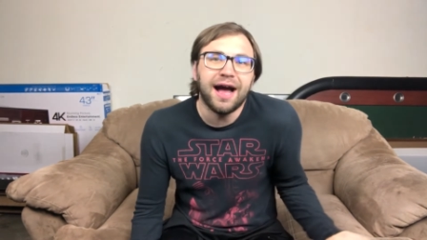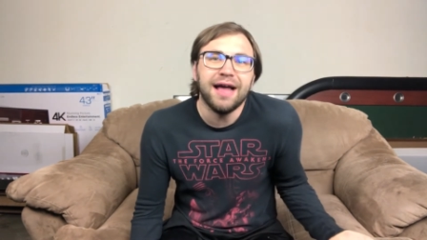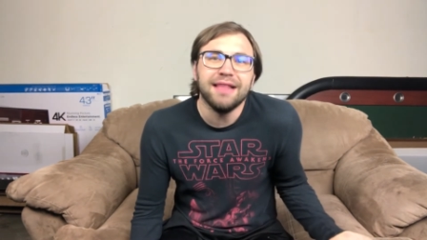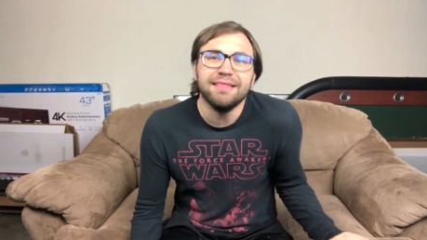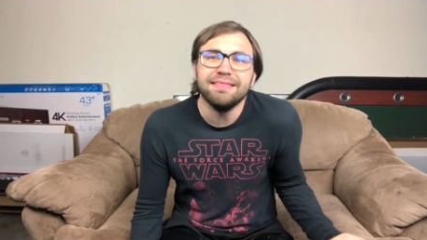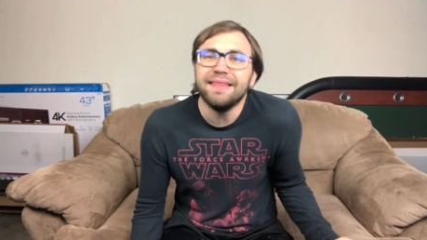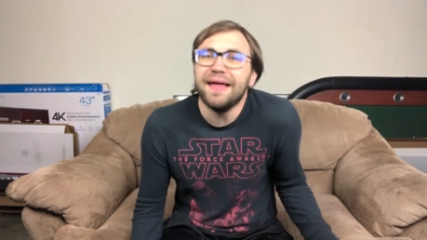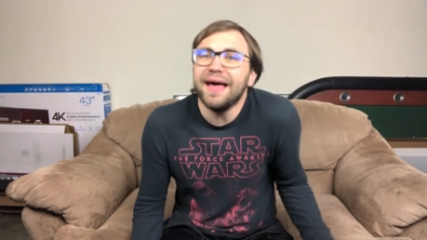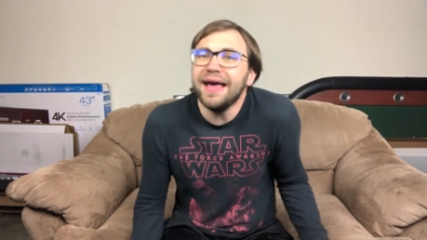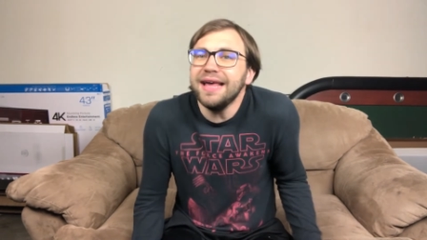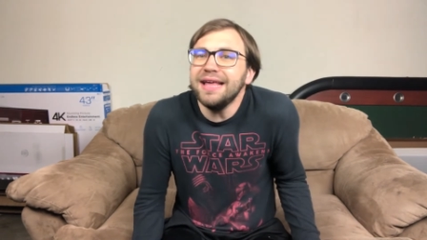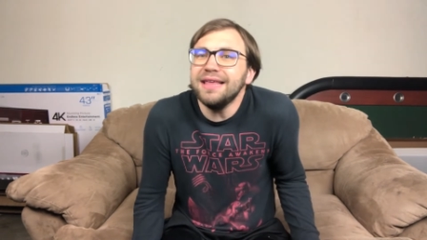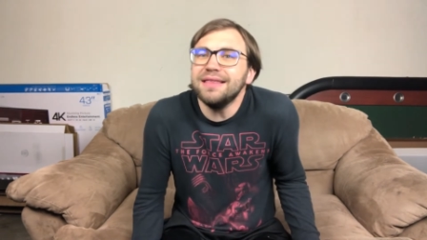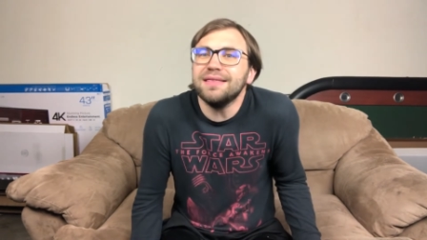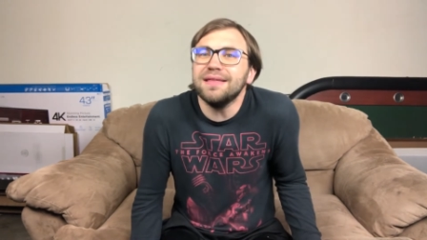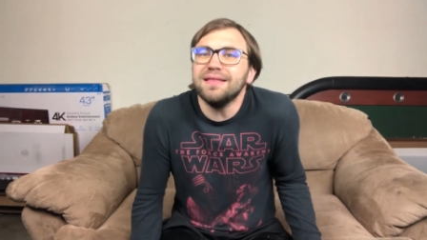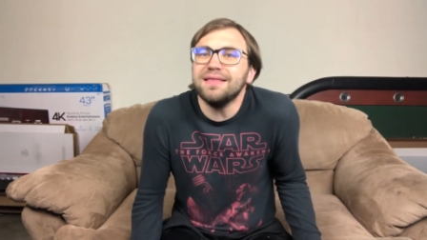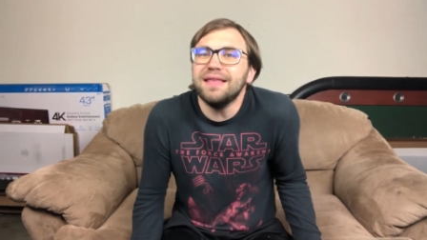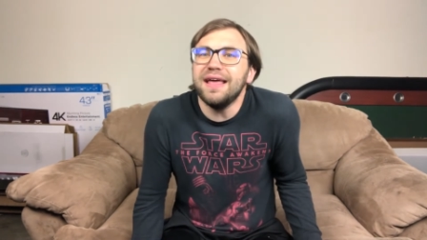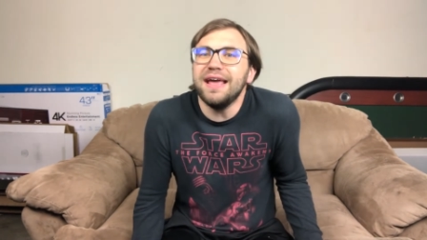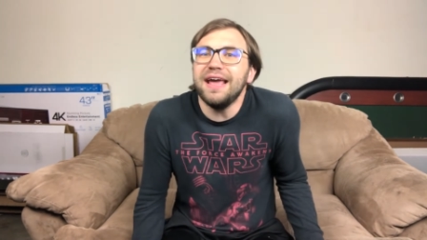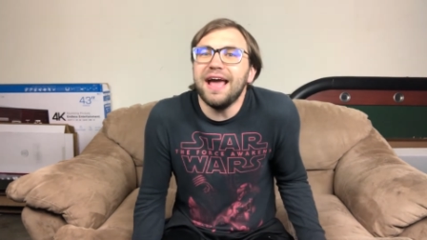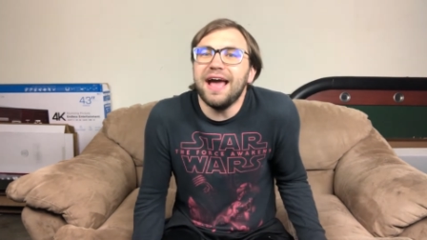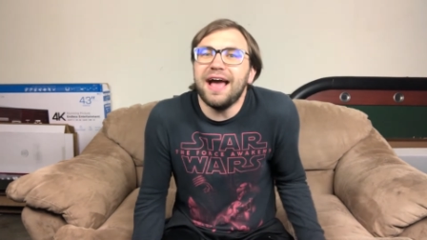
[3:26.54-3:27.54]
like
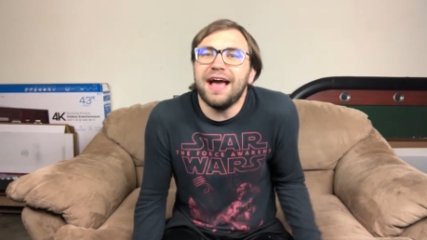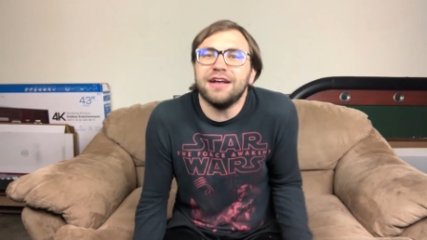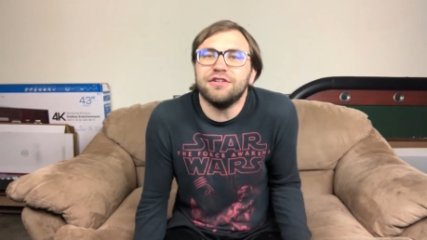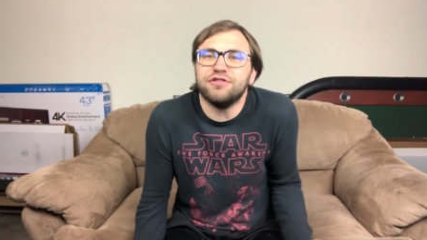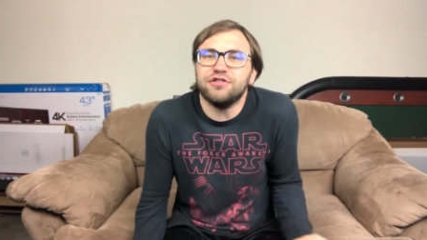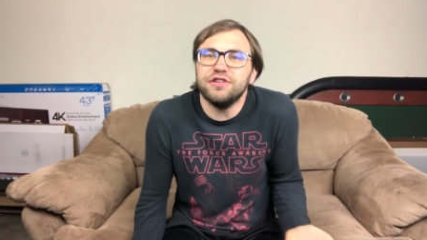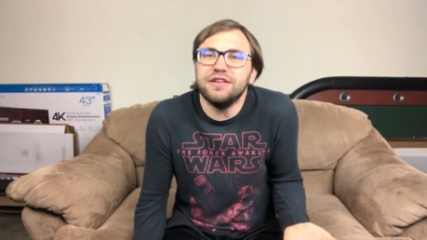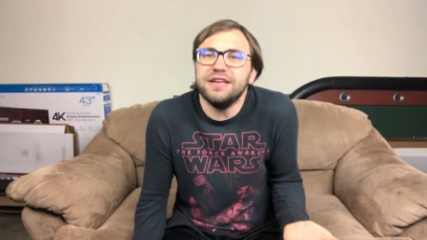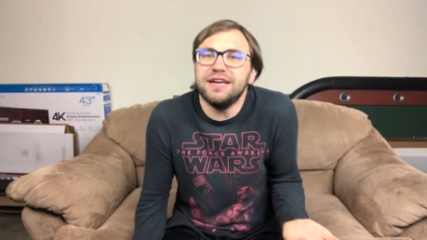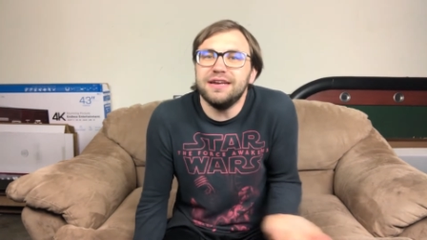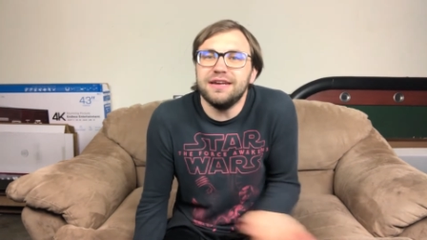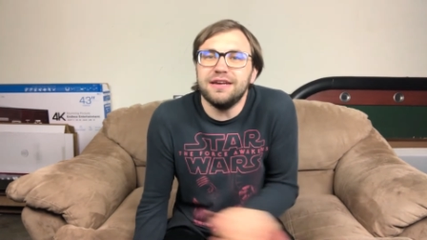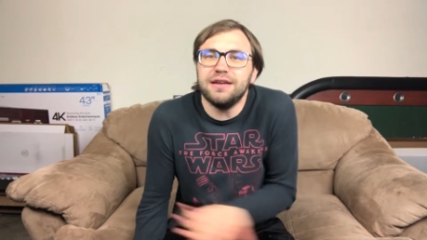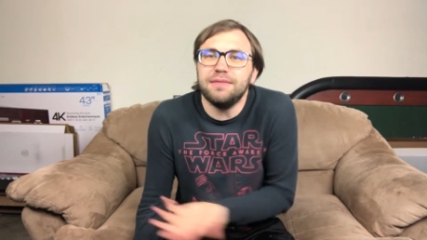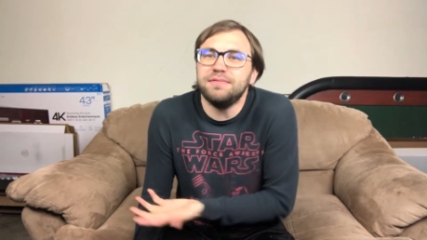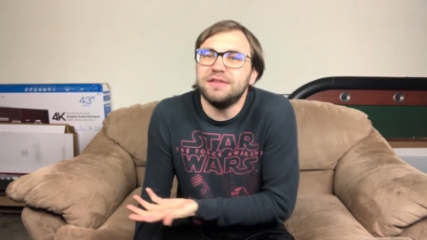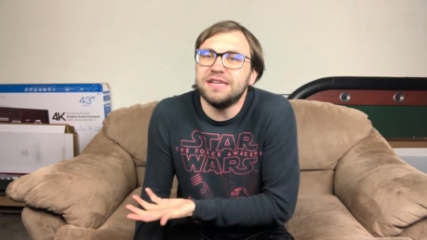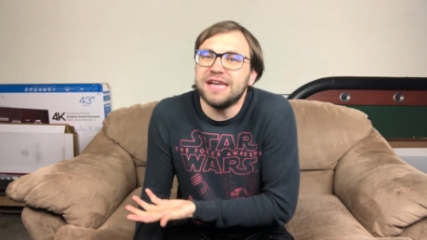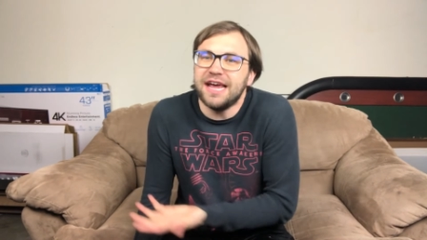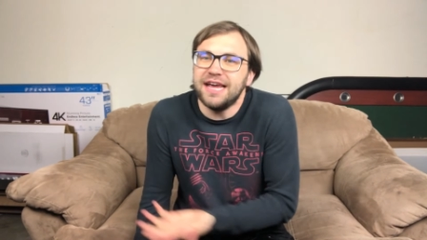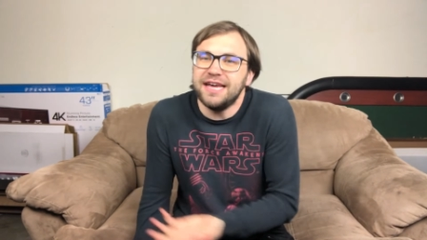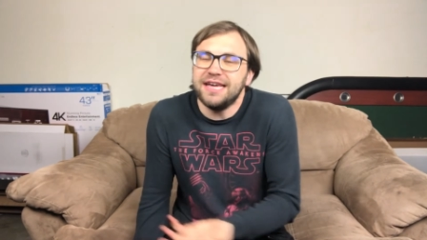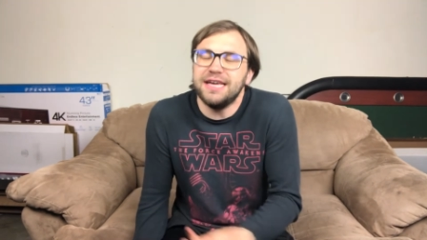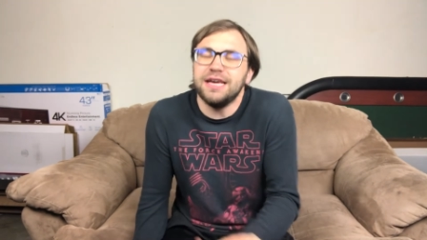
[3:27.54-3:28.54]
that they actually ended up
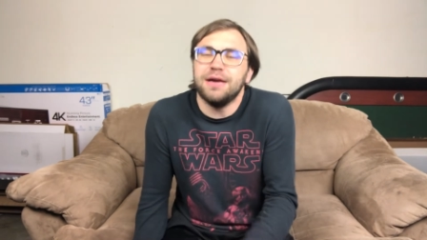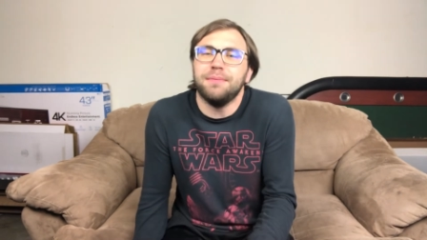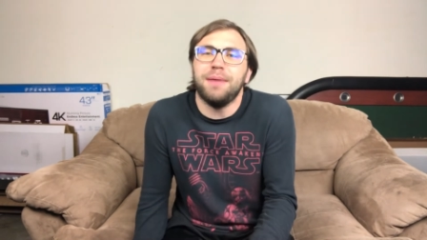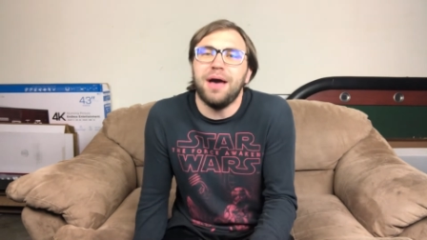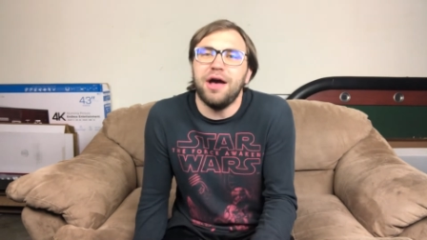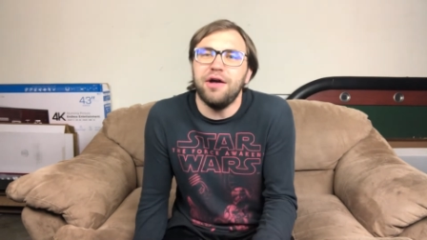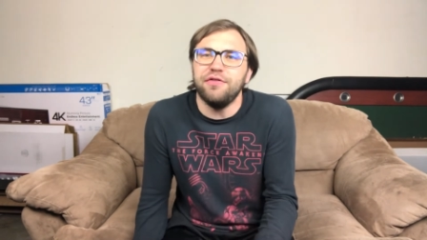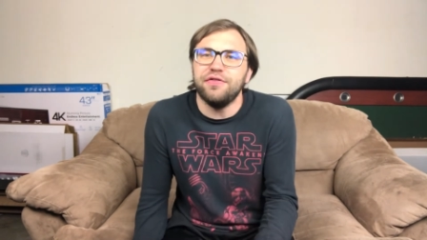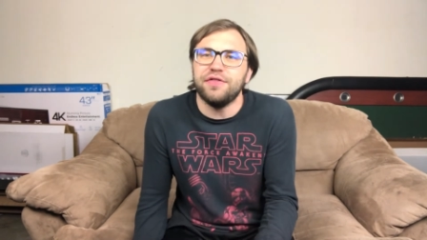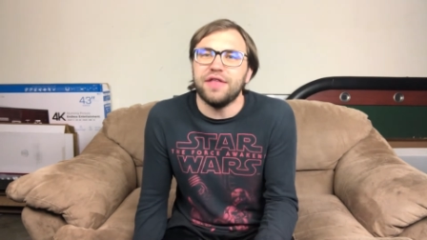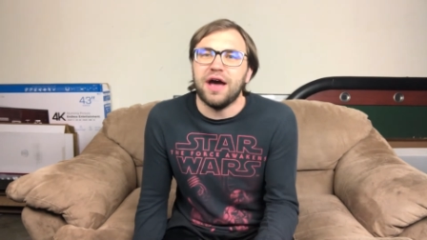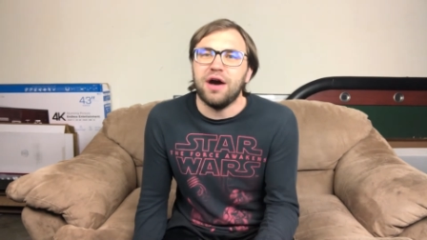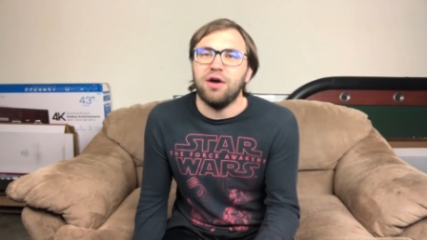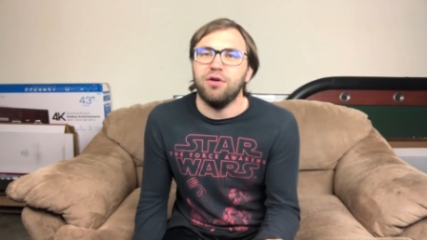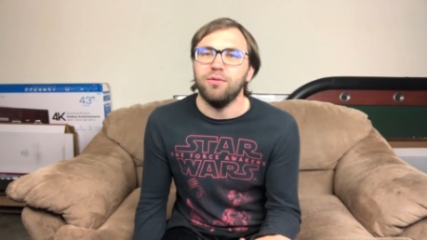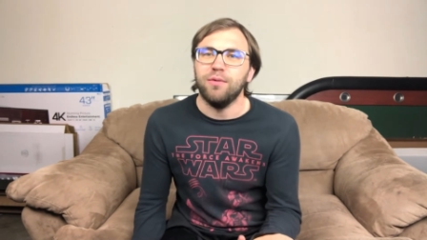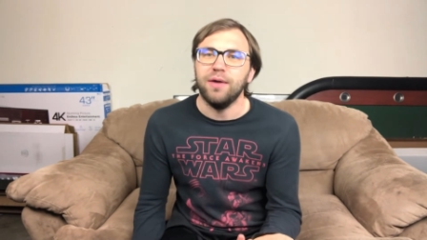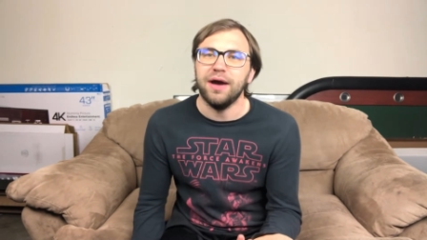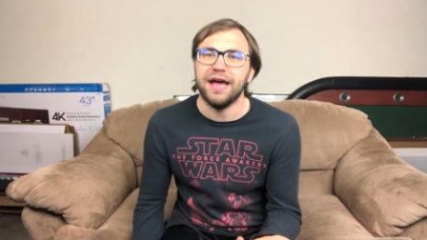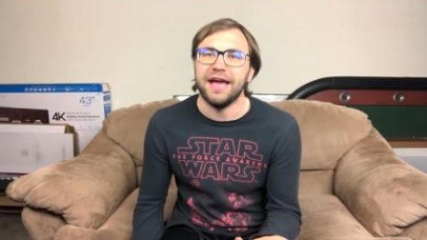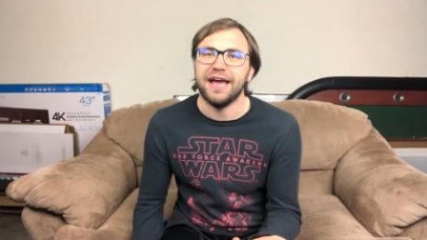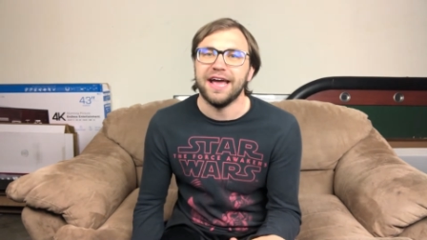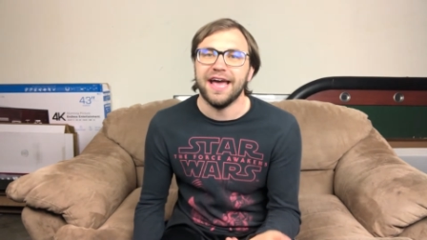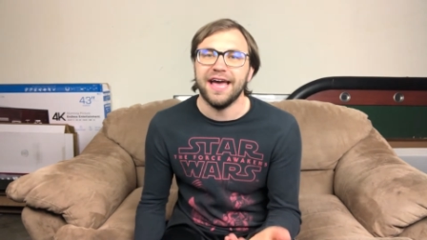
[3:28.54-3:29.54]
taking him out that
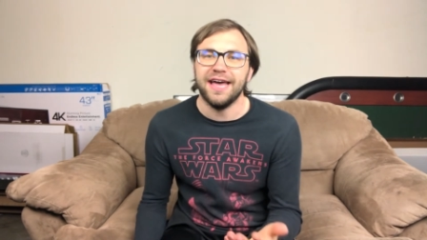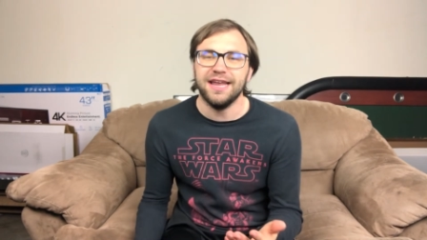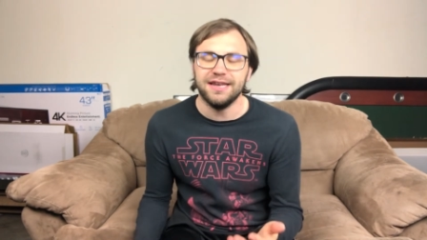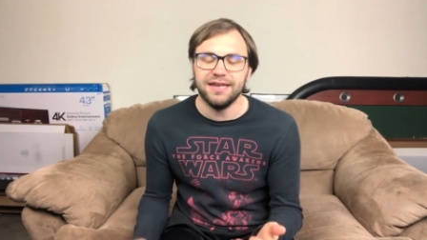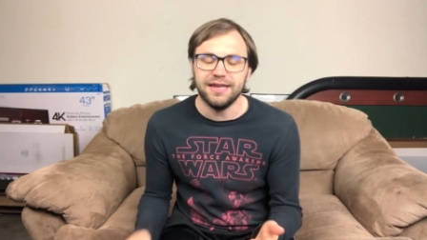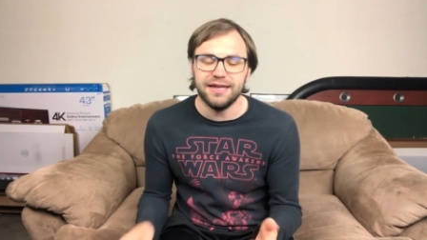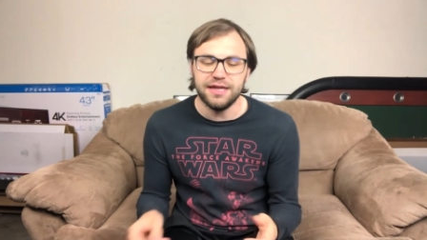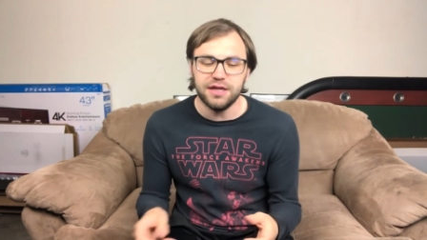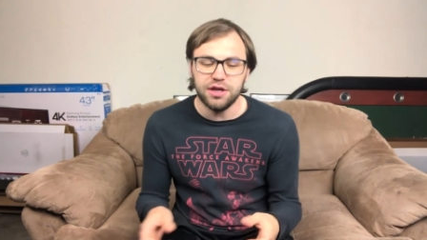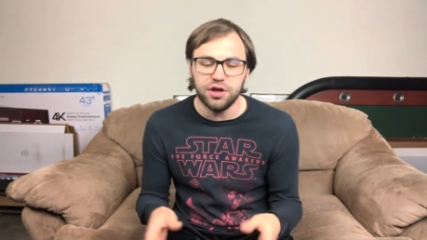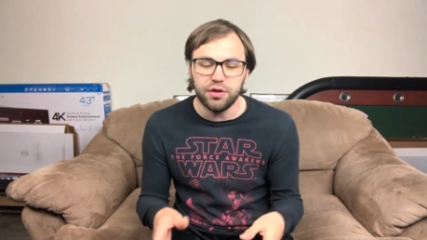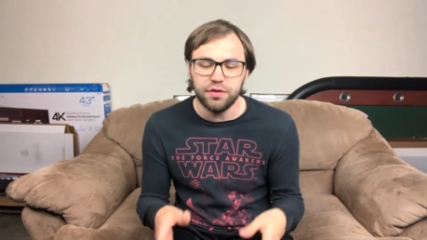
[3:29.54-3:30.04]
way. And,